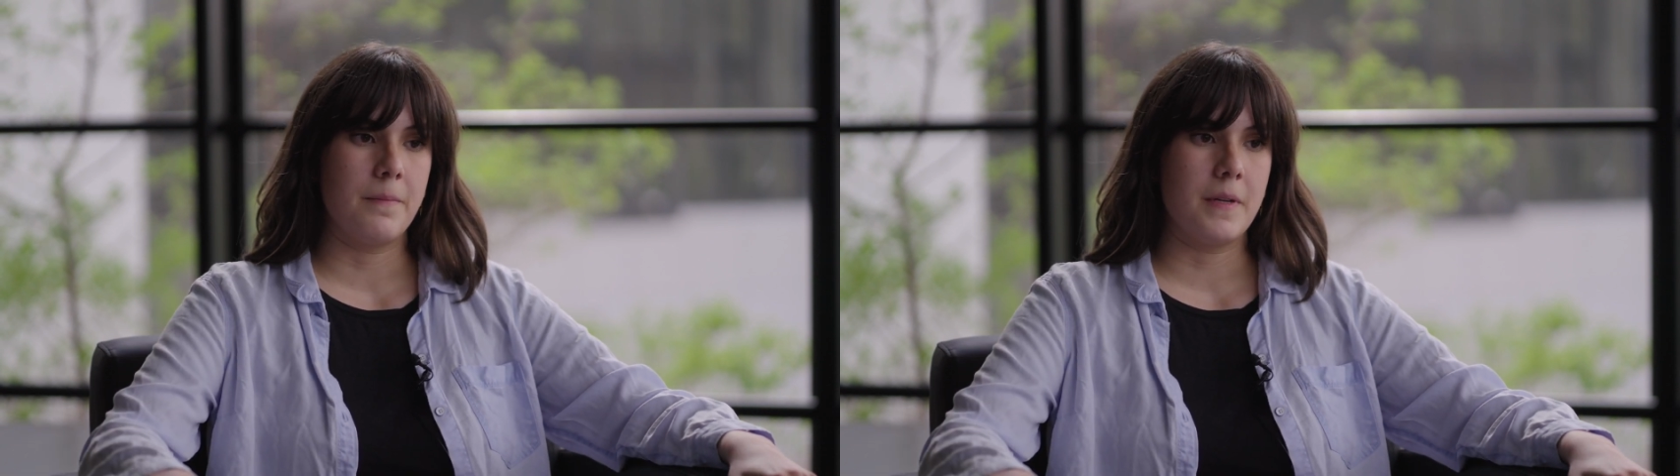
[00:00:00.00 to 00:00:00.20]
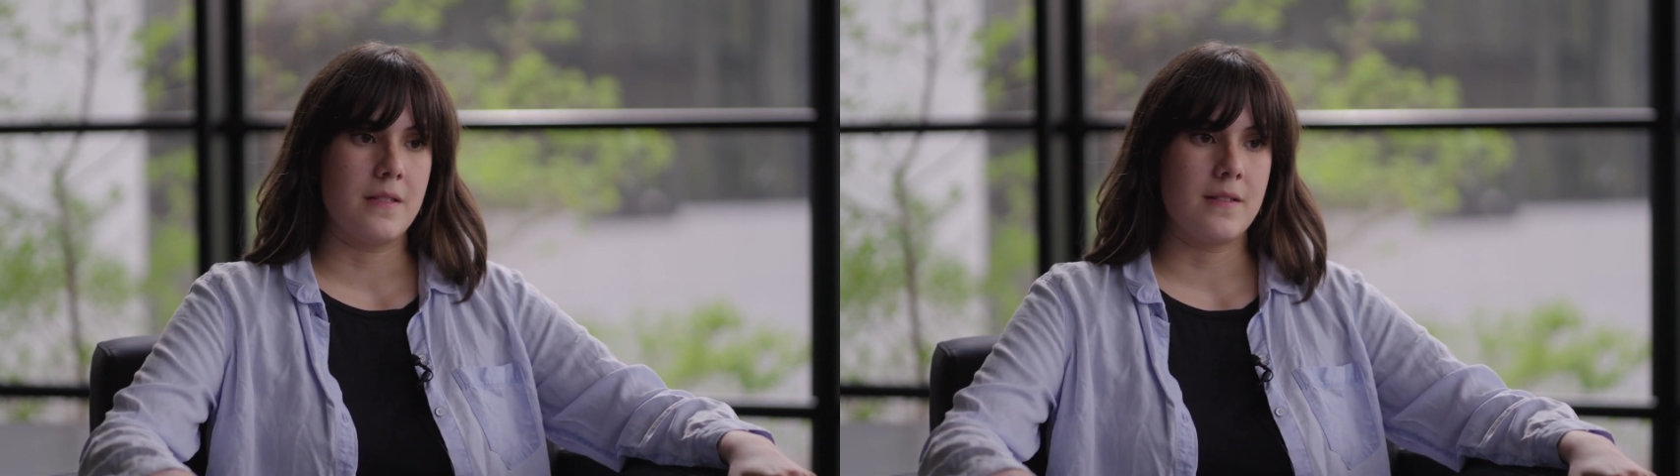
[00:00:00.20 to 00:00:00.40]

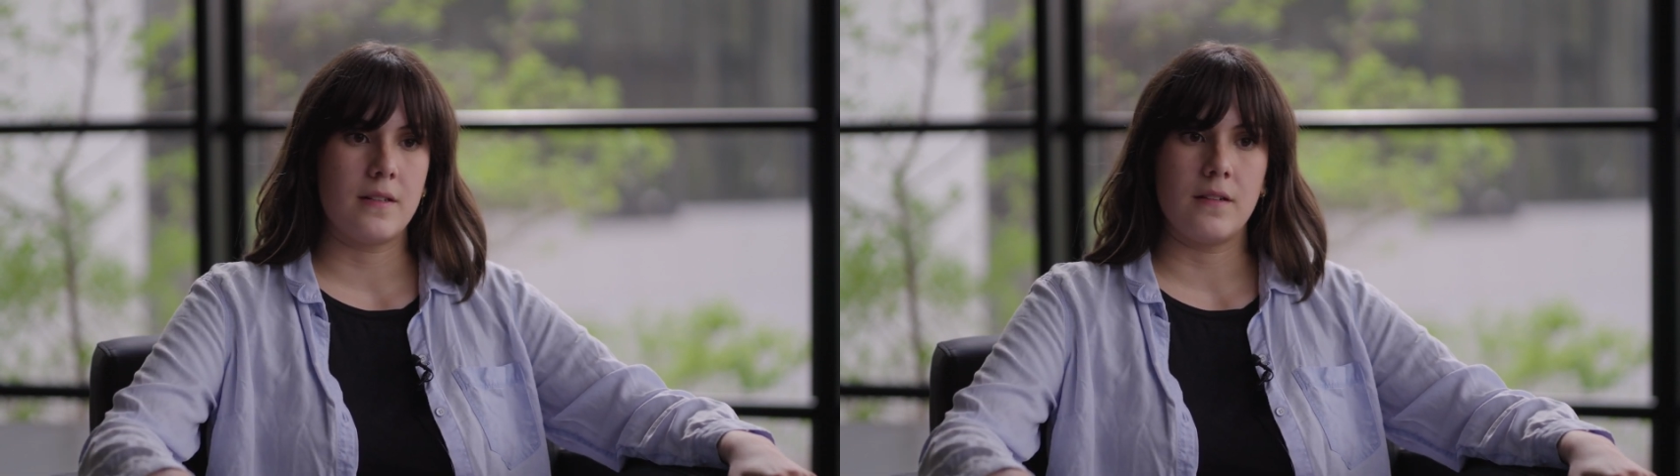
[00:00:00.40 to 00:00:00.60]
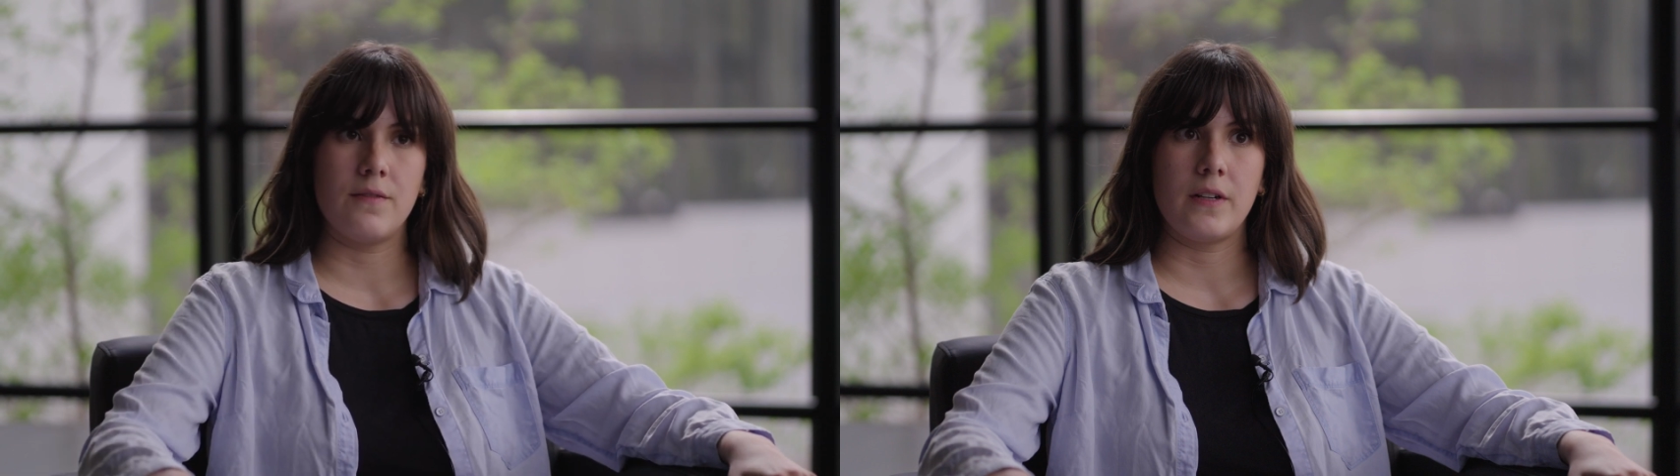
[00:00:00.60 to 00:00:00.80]
It's
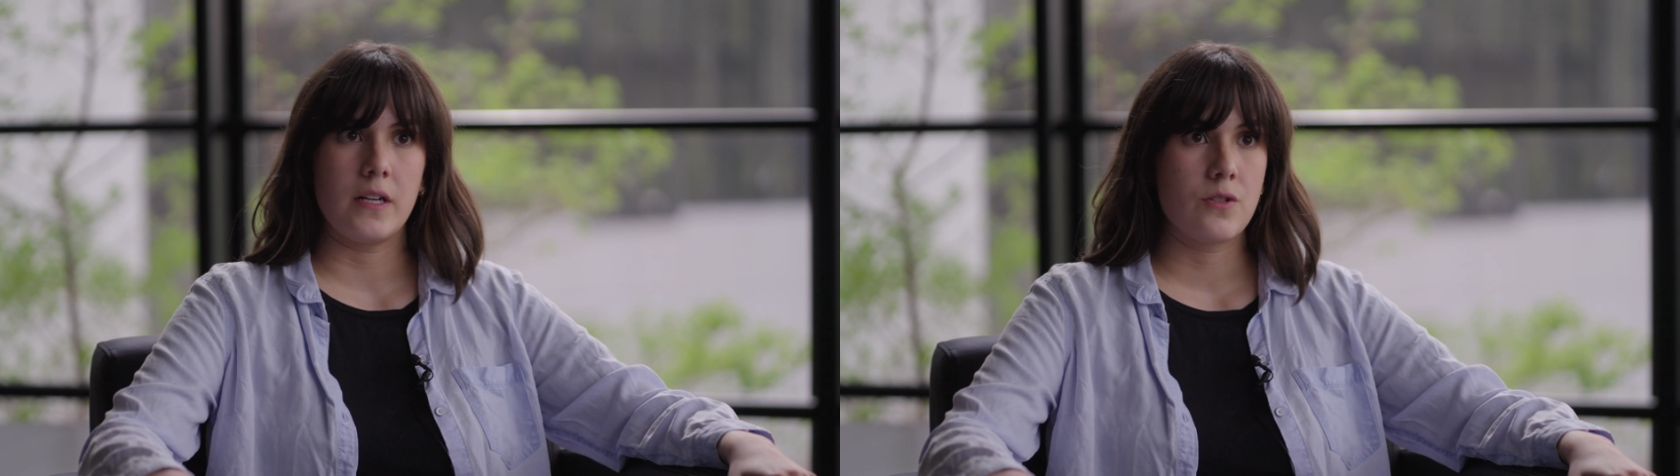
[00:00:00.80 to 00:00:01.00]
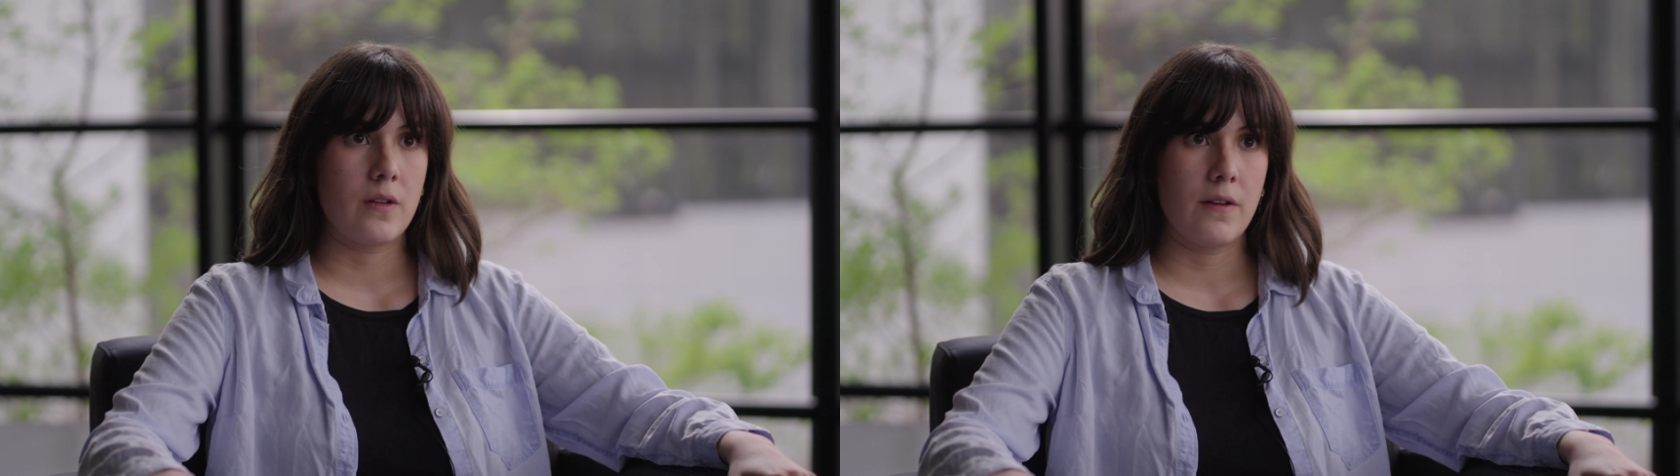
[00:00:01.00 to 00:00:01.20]
a
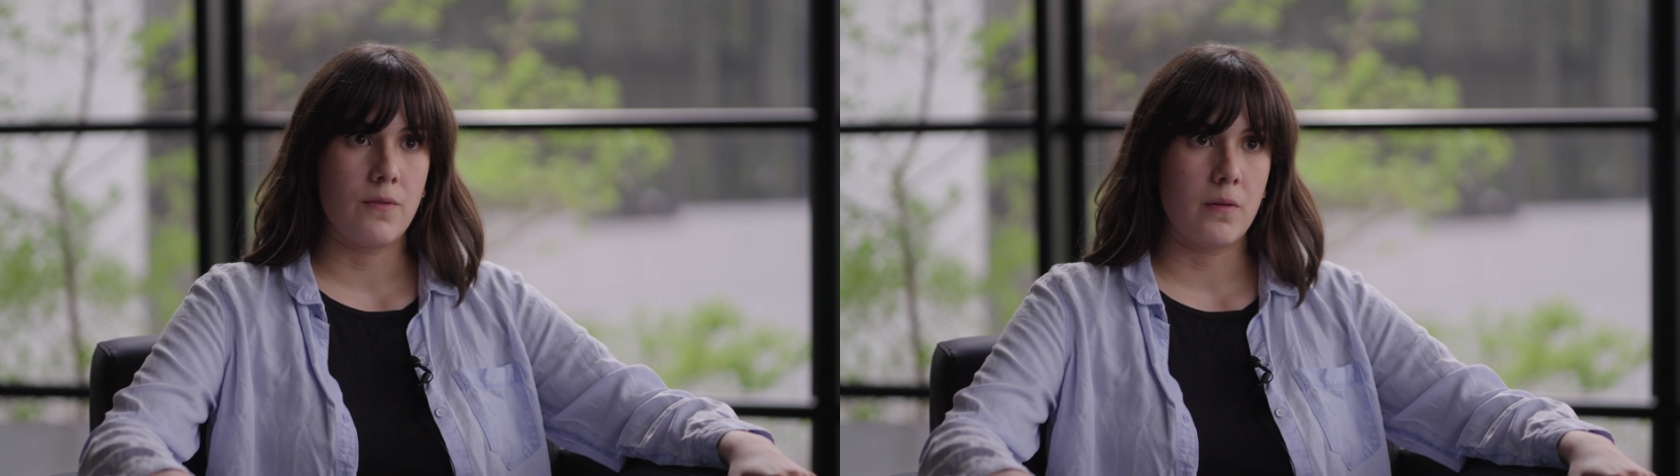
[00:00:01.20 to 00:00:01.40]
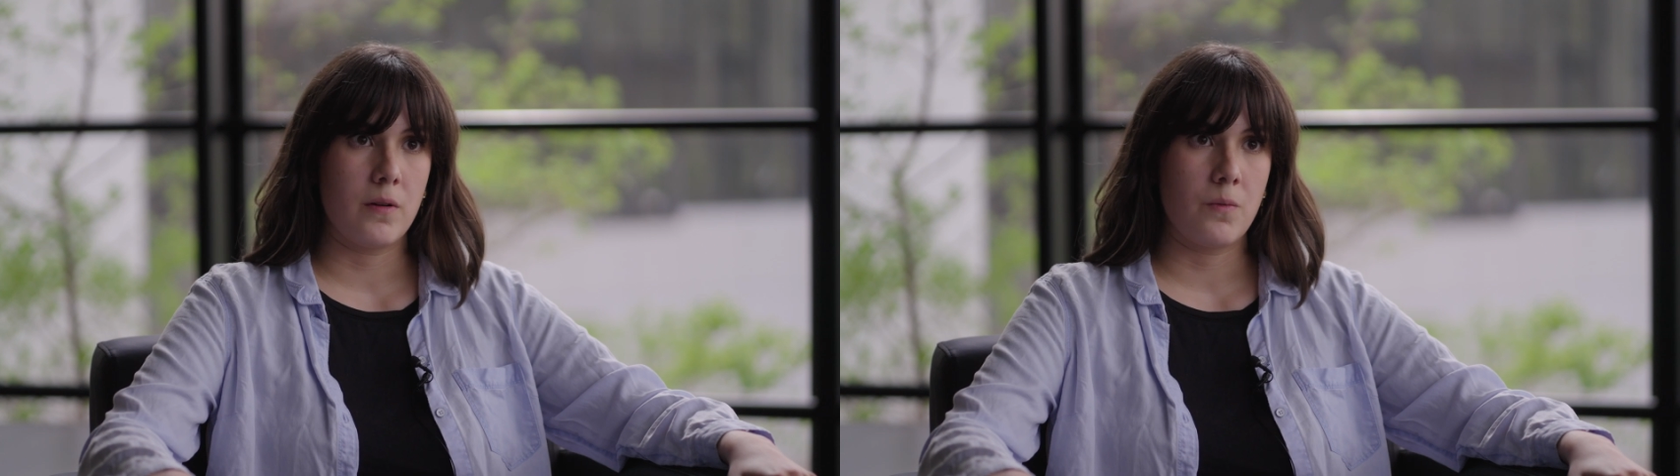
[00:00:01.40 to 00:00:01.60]
very
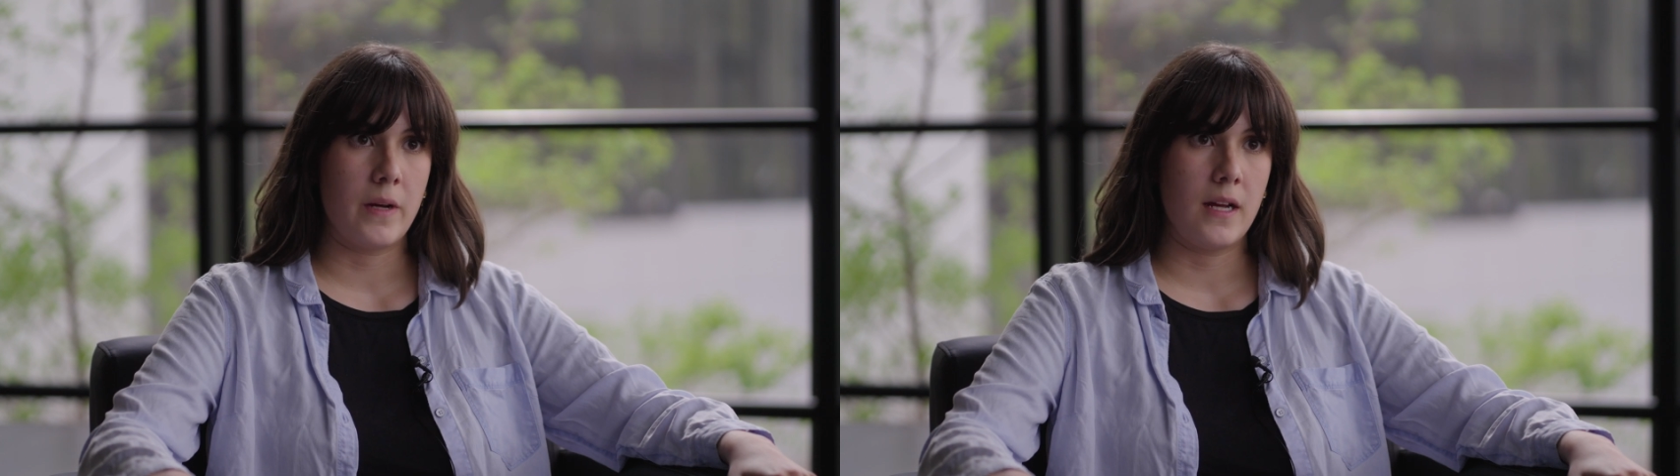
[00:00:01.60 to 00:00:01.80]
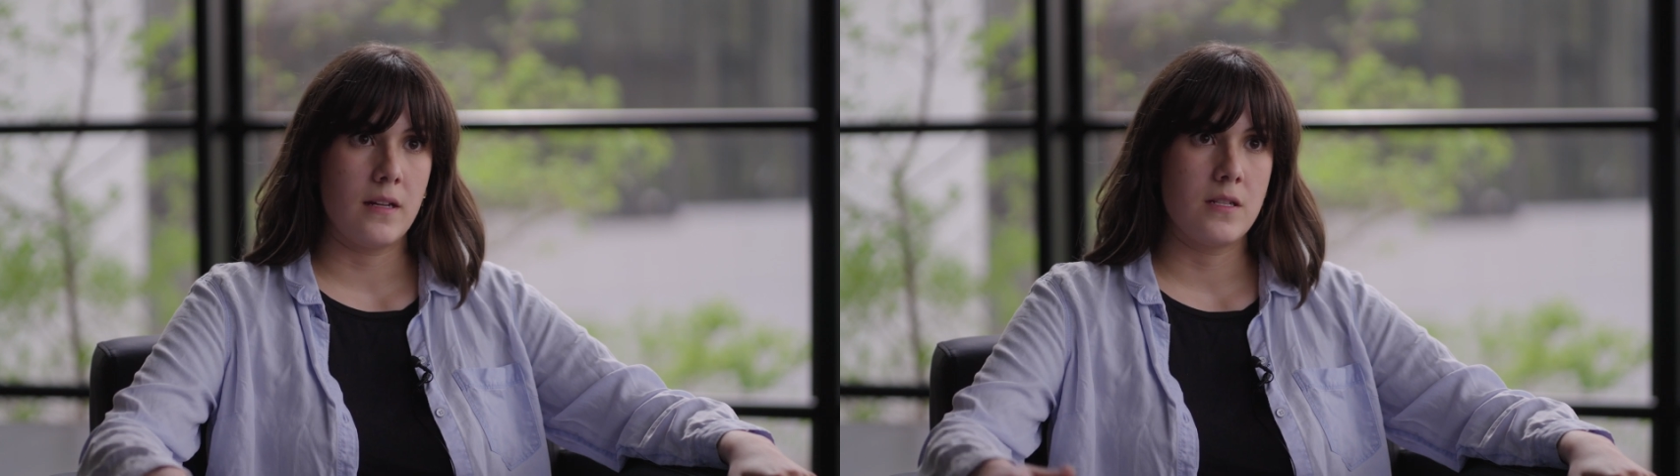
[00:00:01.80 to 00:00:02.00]
straightforward
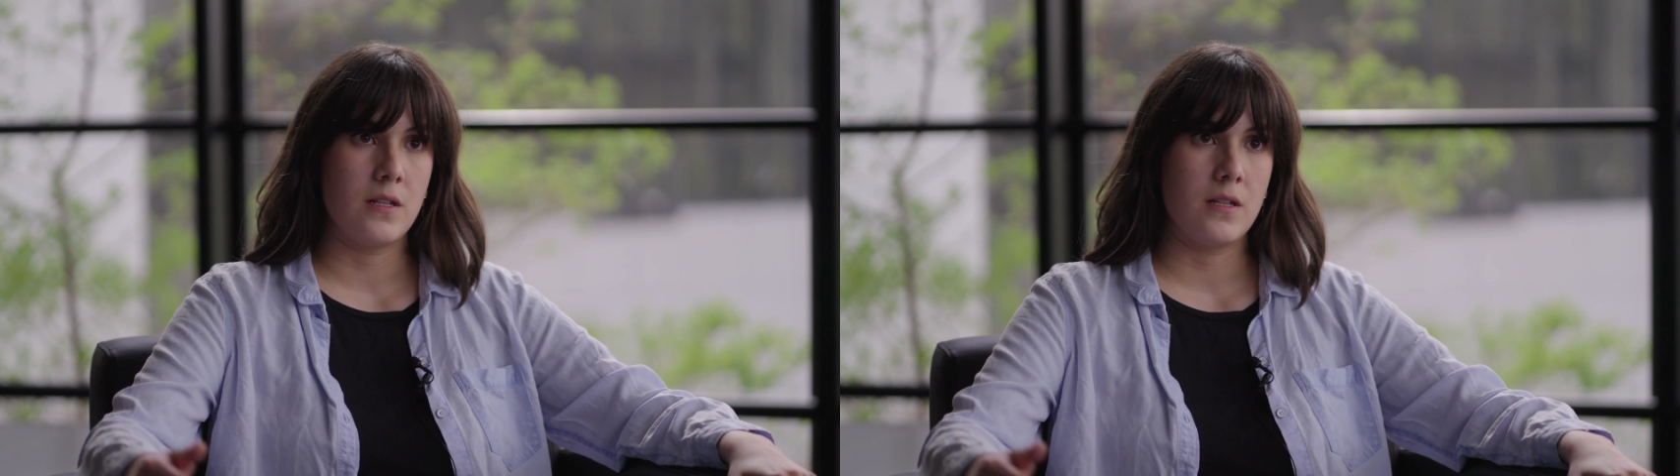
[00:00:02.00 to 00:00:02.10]
way